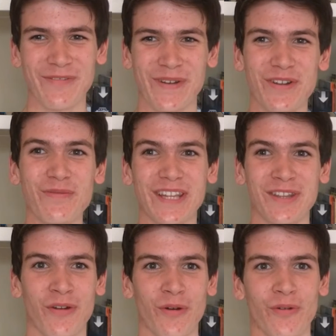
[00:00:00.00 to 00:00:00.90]
we don't really
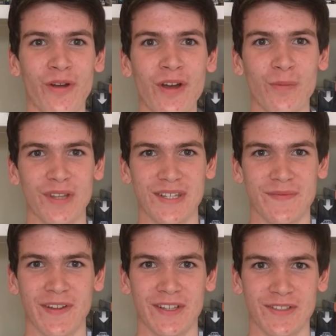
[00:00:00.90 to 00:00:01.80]
know what this
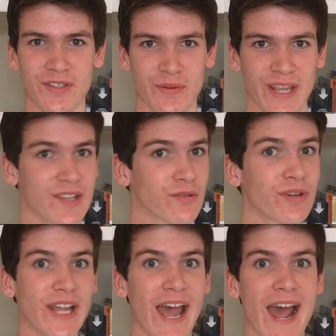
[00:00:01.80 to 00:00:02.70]
villain is doing. He's
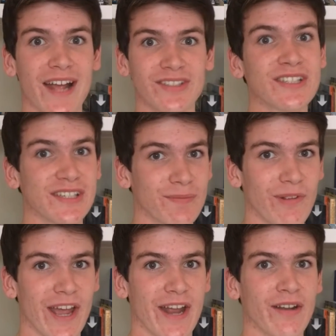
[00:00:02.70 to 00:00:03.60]
already hatched his
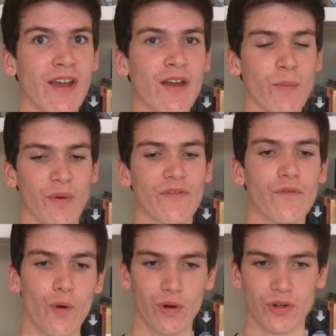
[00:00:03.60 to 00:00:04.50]
plan
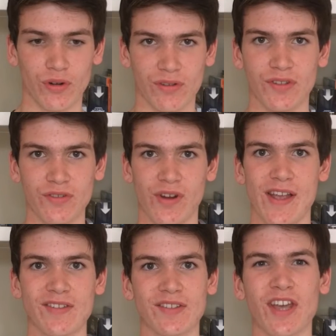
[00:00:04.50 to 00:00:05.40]
before Doctor
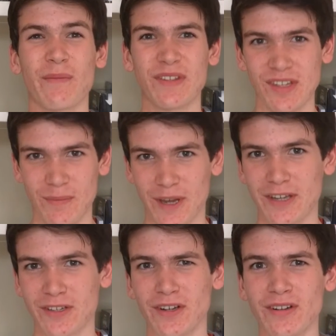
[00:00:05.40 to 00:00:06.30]
Strange has come into the
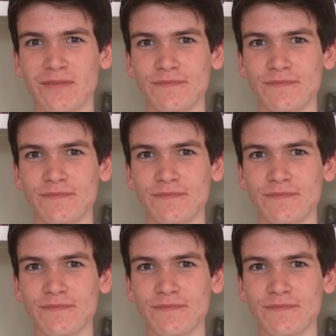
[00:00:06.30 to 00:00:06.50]
picture,